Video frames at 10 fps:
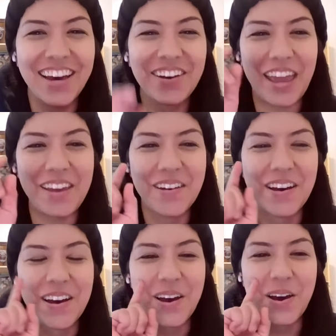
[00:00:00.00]
okay
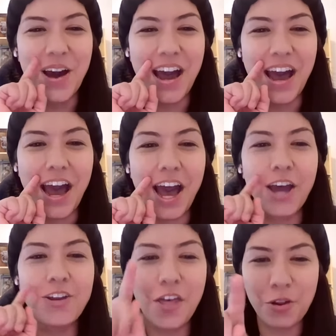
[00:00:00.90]

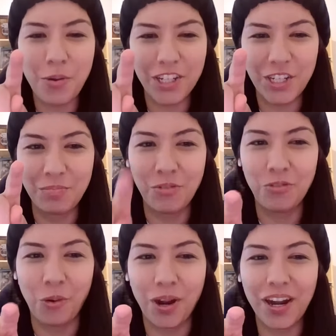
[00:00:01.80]
another question
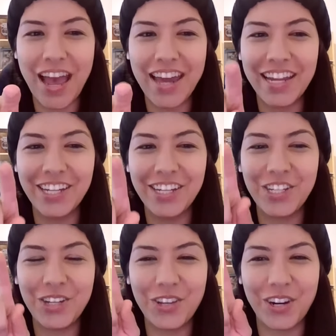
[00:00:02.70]
before heading
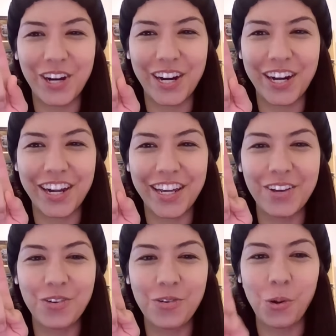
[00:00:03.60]
to your
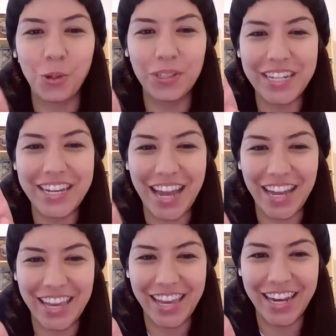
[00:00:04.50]
golden
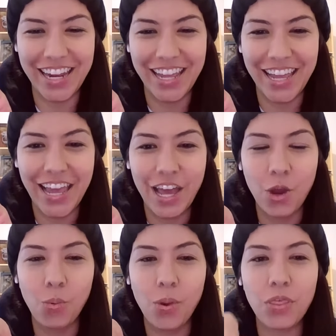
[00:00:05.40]
nugget
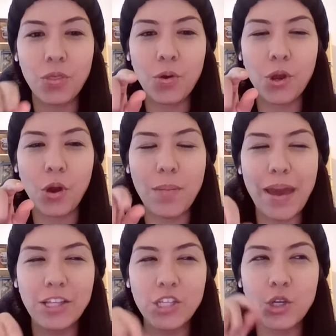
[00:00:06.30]
with going
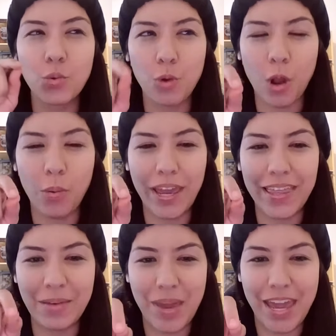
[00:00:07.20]
back to growing
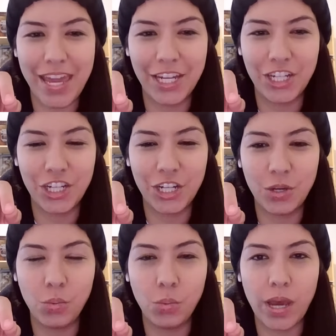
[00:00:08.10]
the page
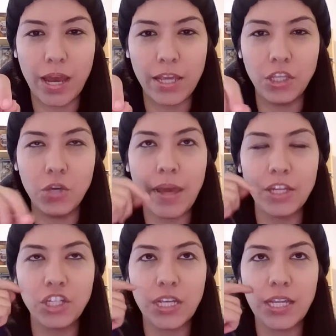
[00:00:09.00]
what you
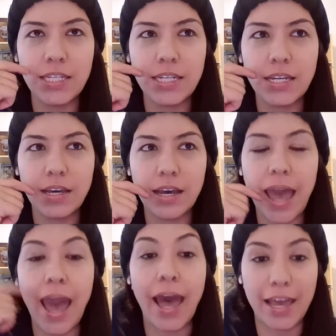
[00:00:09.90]
mentioned
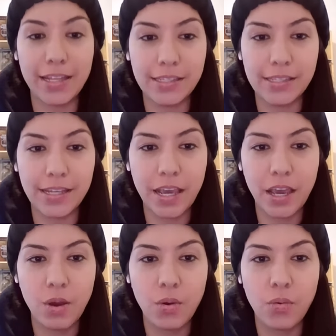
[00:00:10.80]
ads
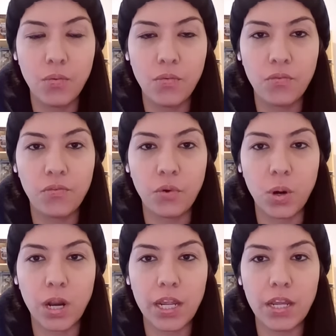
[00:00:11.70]

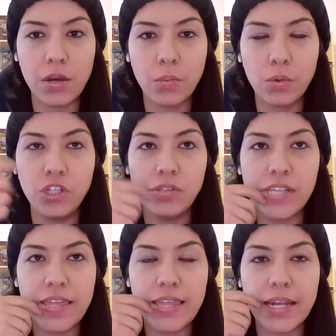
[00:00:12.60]
for would you say
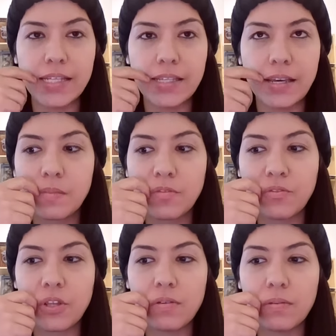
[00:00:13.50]
that that is the for